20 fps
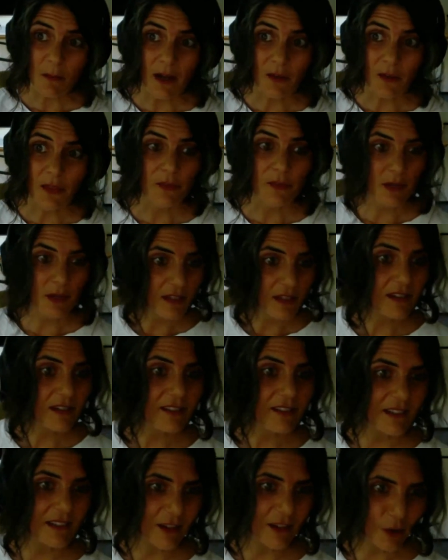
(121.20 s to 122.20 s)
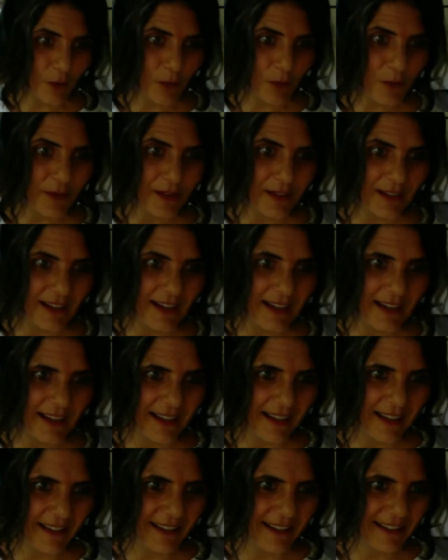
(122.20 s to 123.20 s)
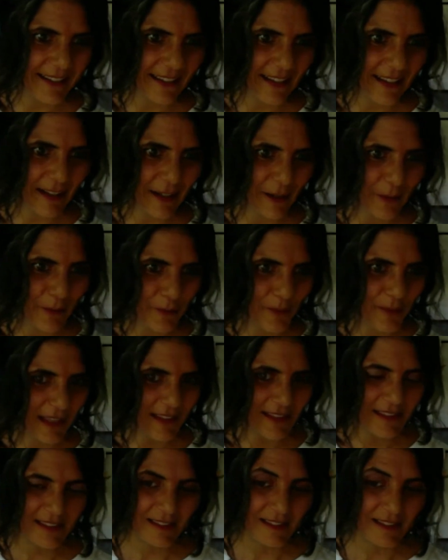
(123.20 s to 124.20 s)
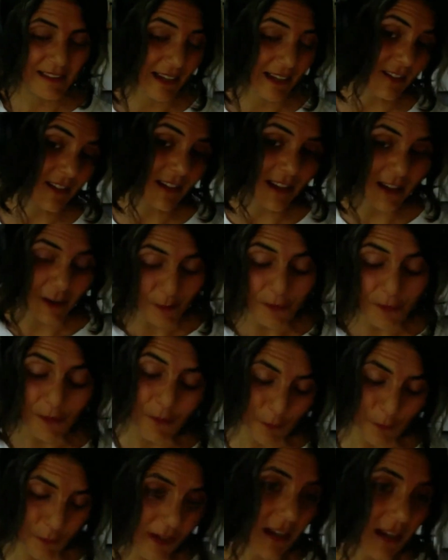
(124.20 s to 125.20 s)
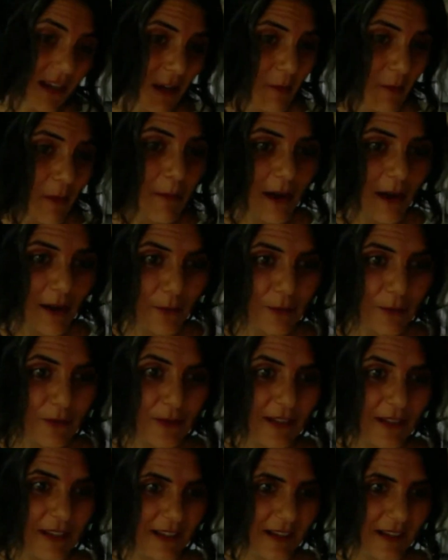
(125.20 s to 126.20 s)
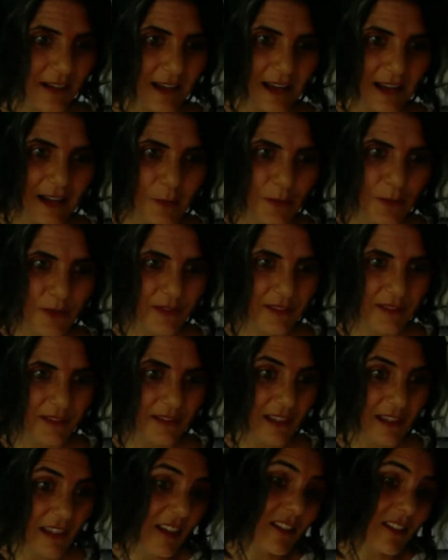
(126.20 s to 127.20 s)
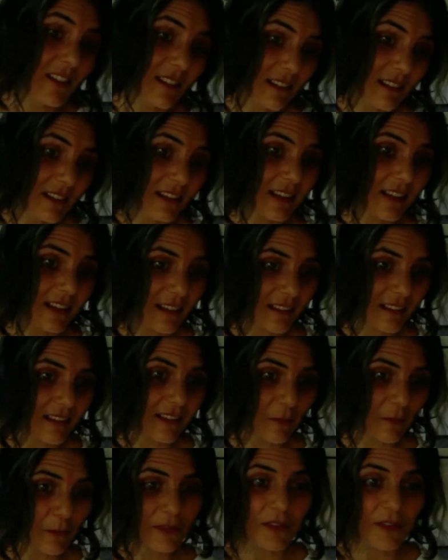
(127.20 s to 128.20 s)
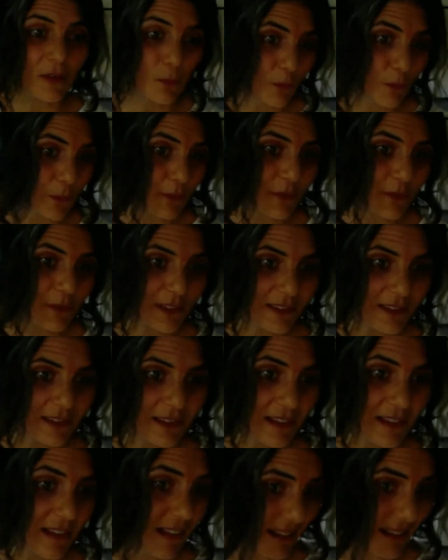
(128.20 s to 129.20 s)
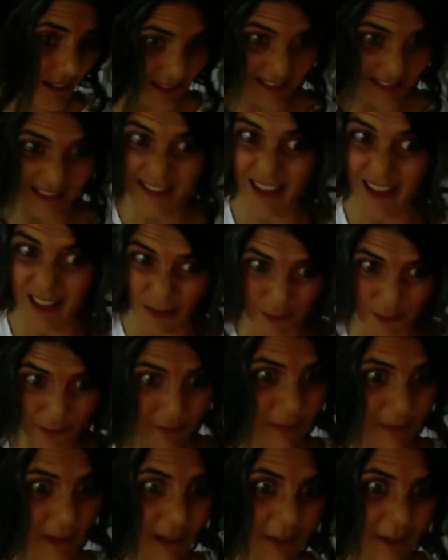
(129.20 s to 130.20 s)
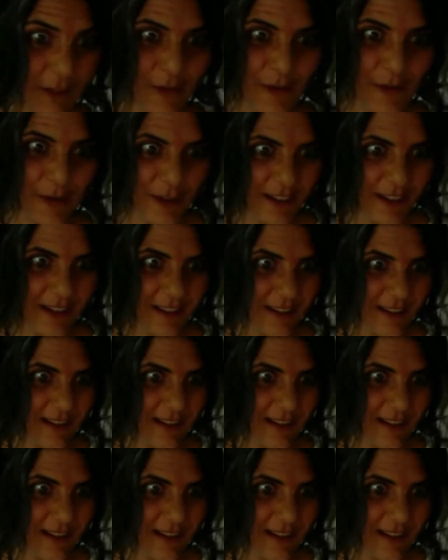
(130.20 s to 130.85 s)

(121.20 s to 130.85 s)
3 years ago. And that's actually how Orca came about. I was initially thinking that there was an opportunity, and I guess that's how you got in,